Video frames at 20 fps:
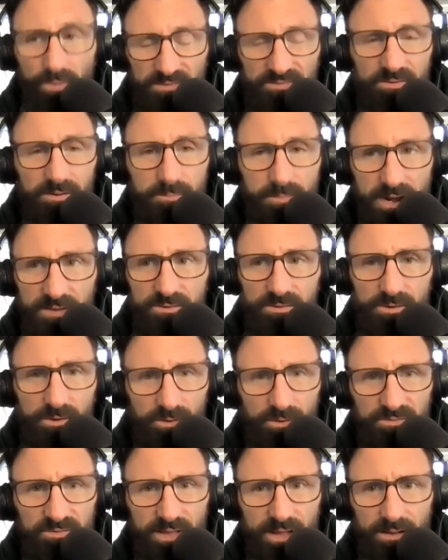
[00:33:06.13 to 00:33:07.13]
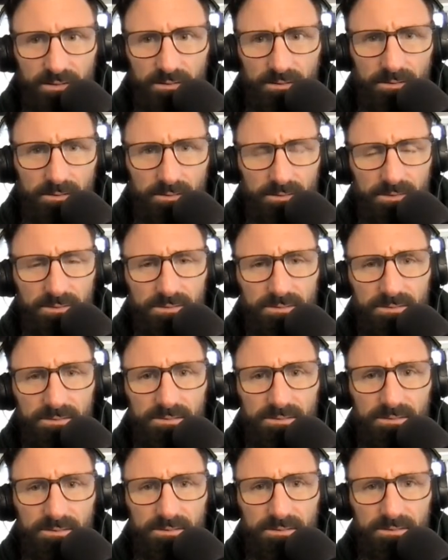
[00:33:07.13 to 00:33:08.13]
wrestling match goes that long?
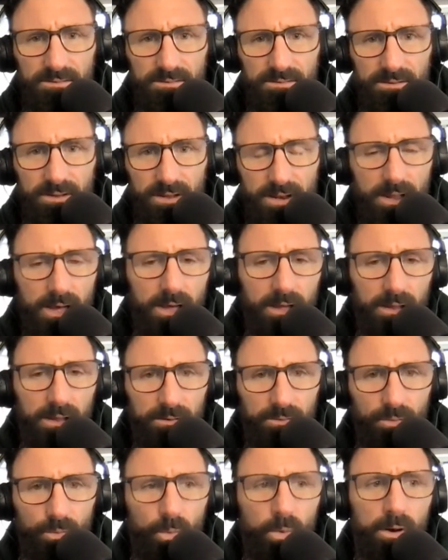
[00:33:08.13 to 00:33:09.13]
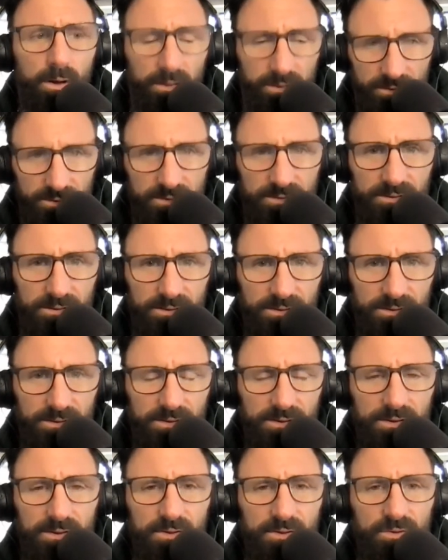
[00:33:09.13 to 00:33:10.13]
Not one.
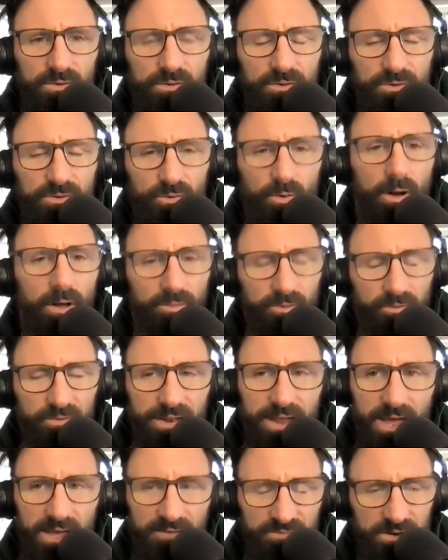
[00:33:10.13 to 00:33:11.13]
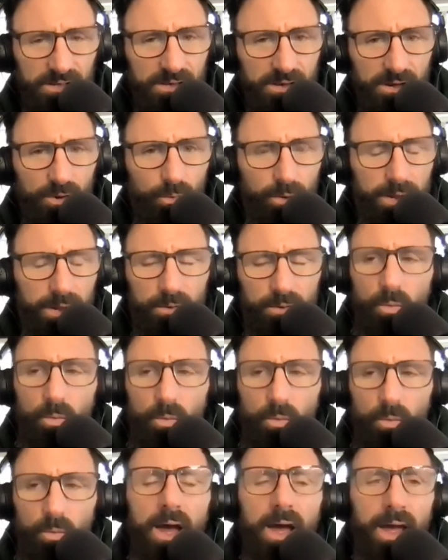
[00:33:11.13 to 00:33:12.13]
So other than having to cut weight,
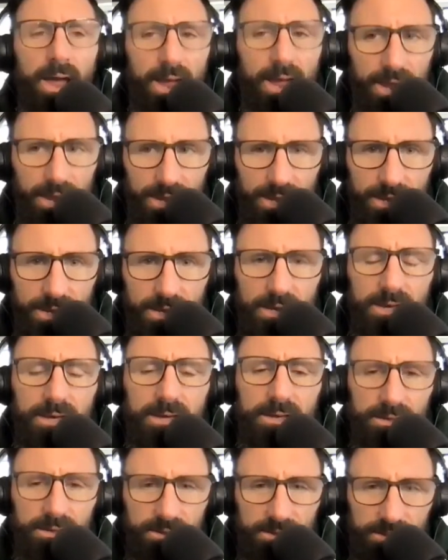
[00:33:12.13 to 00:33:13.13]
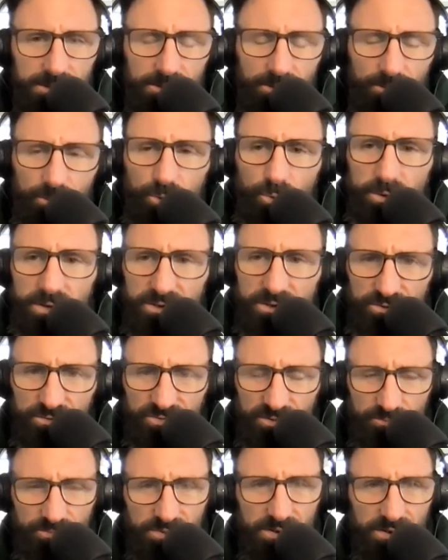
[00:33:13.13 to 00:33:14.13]
why would we do
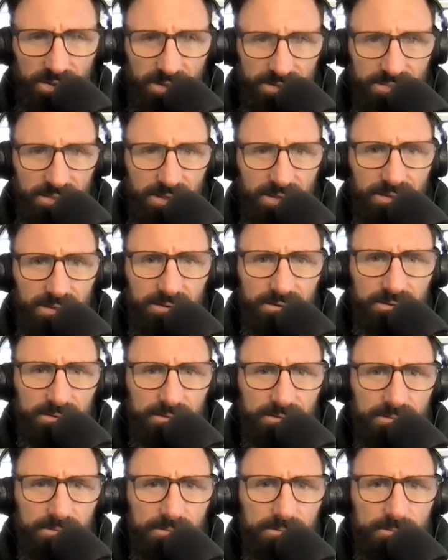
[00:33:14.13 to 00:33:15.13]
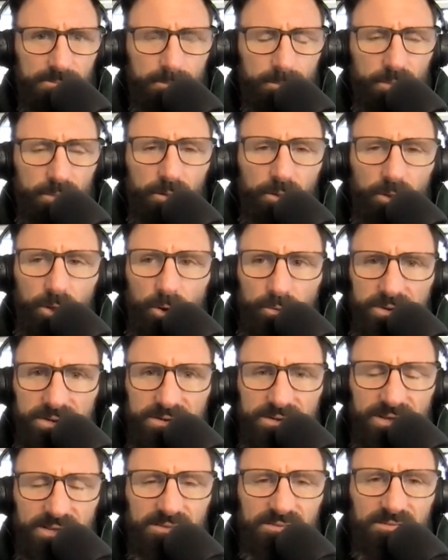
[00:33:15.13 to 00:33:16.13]
something like that? Low
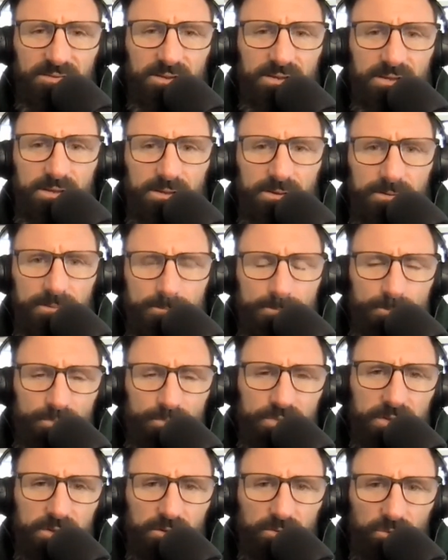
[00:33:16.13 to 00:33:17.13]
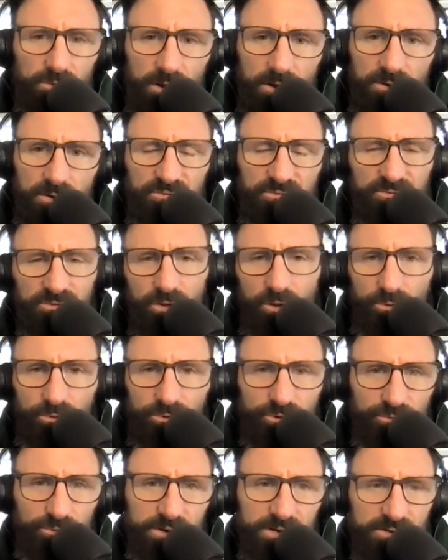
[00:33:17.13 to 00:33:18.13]
intensity, long, slow
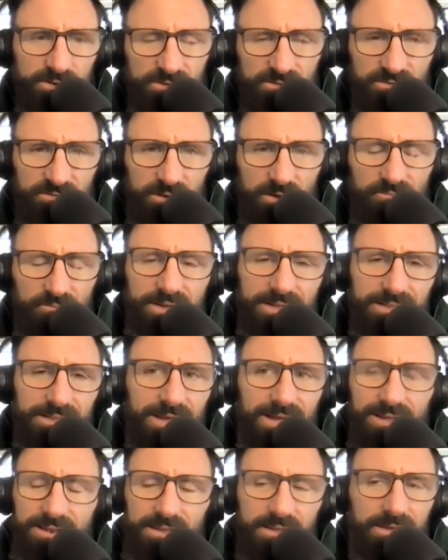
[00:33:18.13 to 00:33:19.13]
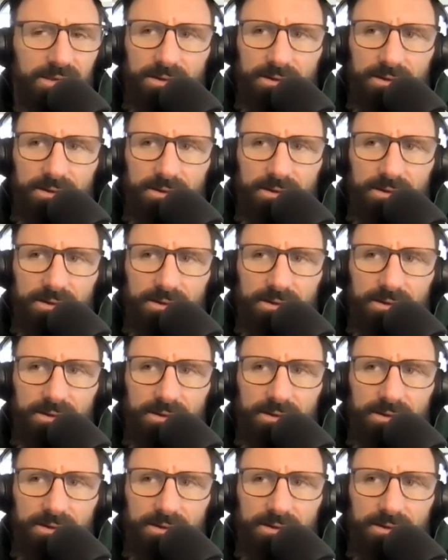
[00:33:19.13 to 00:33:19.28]
duration stuff like that